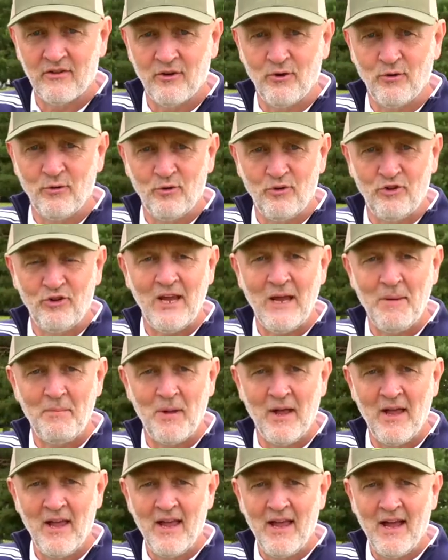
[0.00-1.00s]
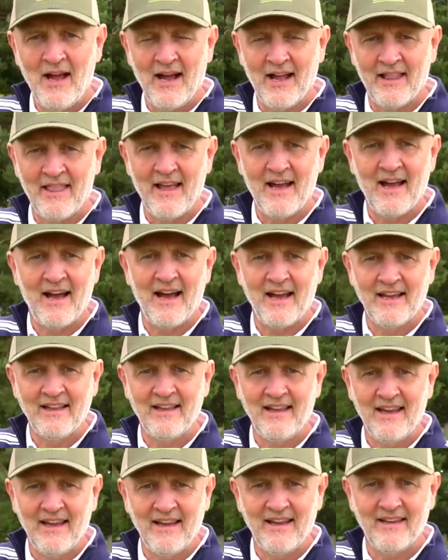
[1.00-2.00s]
to chip, and that
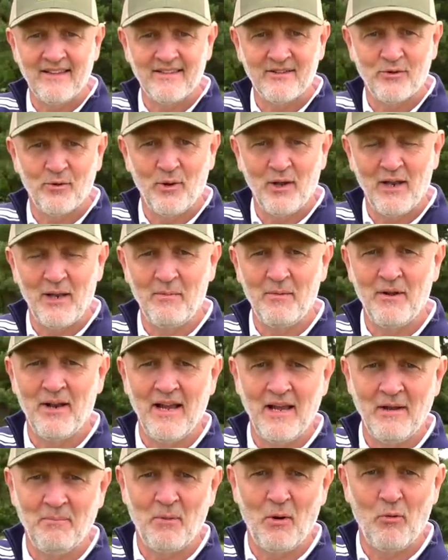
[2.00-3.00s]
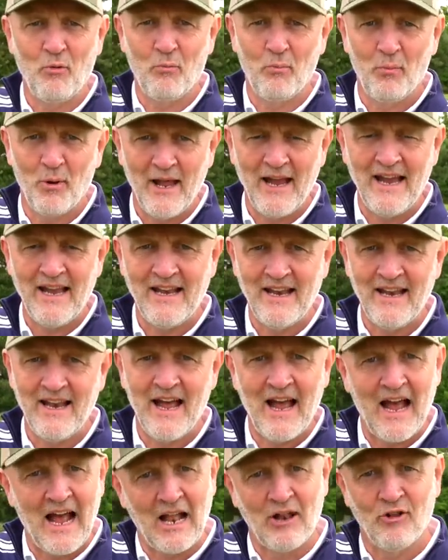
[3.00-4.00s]
idea is to eliminate both blading
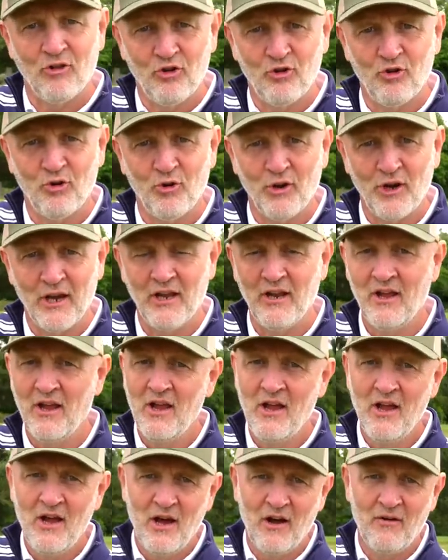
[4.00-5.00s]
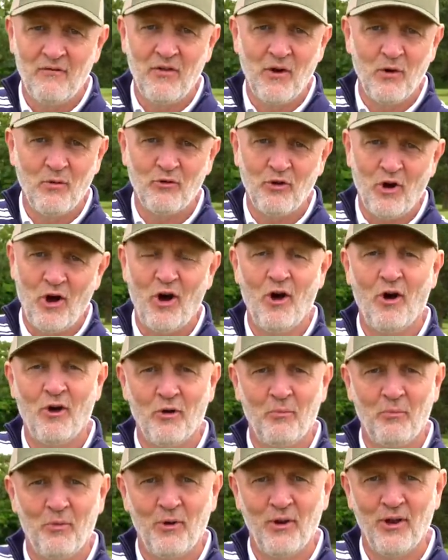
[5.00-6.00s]
and chunking of those
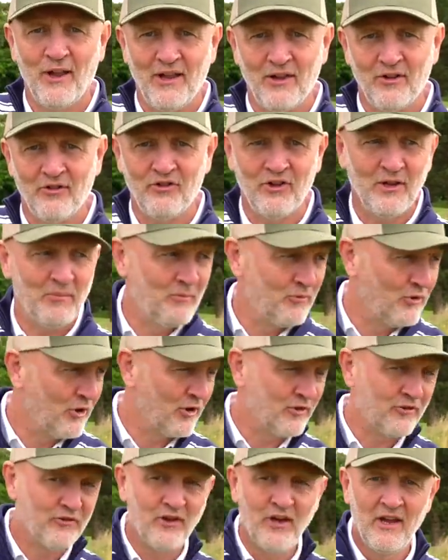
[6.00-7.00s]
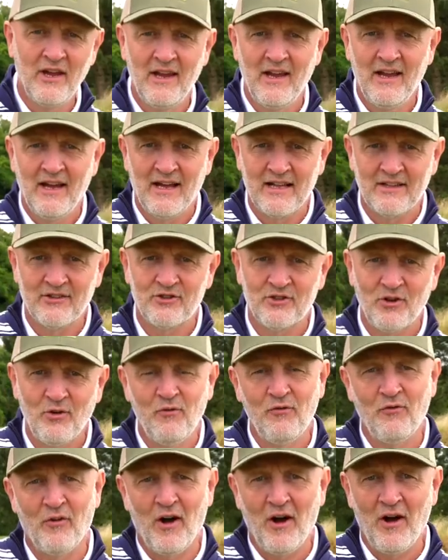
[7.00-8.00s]
horrible little chip shots. And so
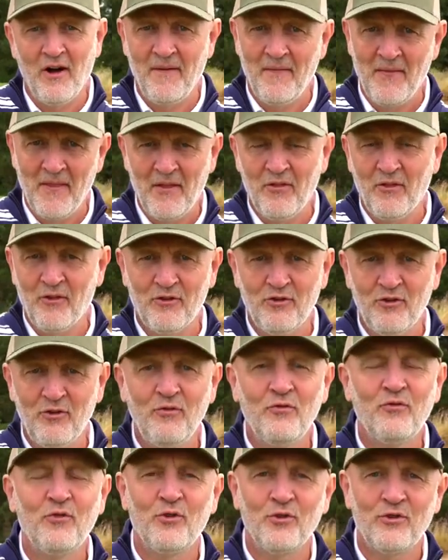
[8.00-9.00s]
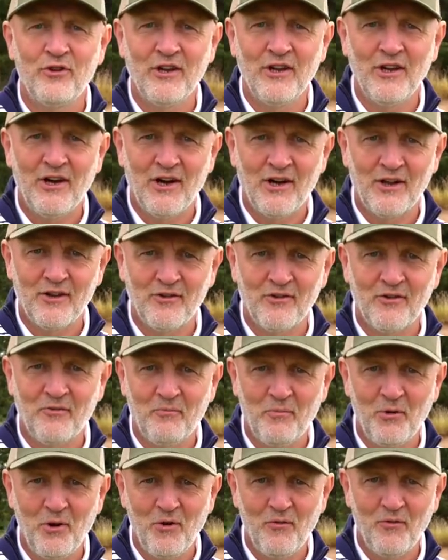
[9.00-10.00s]
far, 240 yarders have
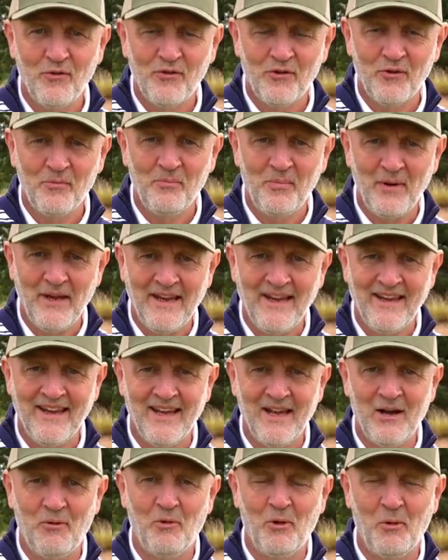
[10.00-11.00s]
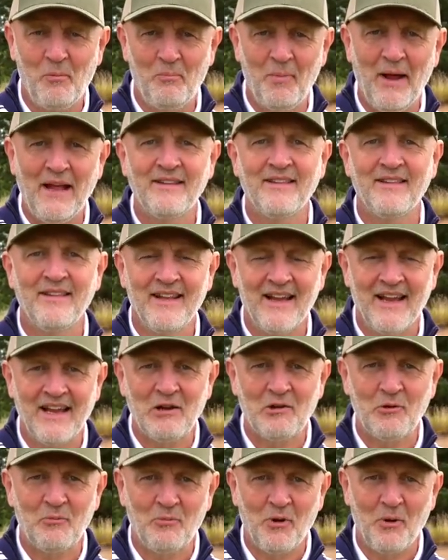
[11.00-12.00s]
proven to be well, better than I
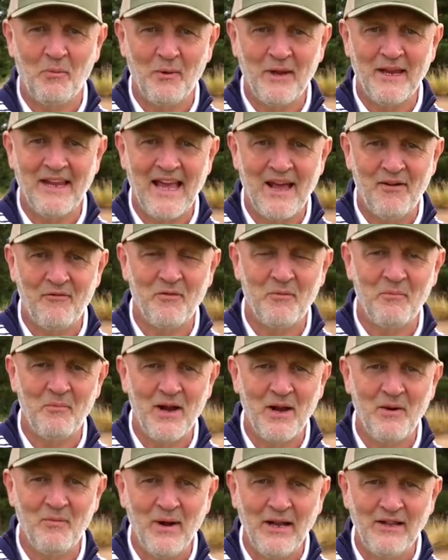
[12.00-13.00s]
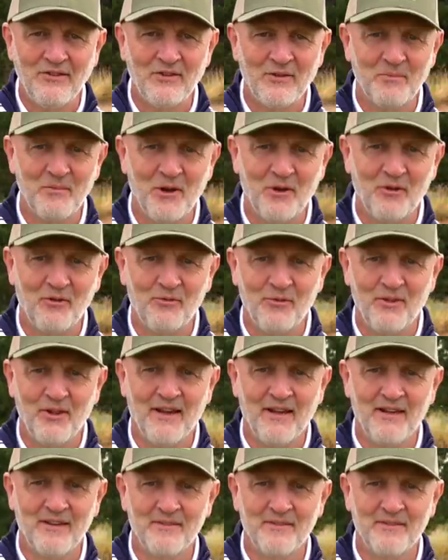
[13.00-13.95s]
could probably get from my wedge, to be honest with you.